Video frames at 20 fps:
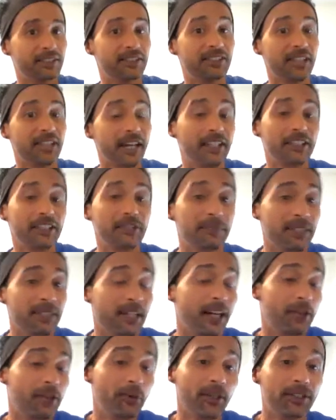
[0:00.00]
the science
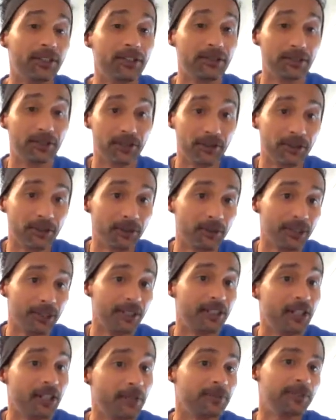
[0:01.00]
behind what they're doing when
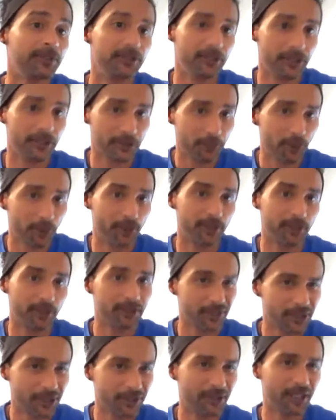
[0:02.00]
it comes to the sport?
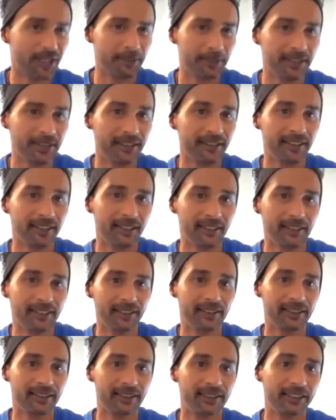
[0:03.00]
You know what I mean? Like,
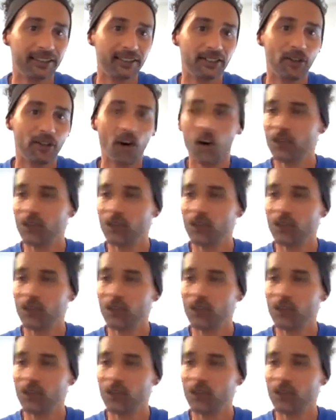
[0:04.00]
is it all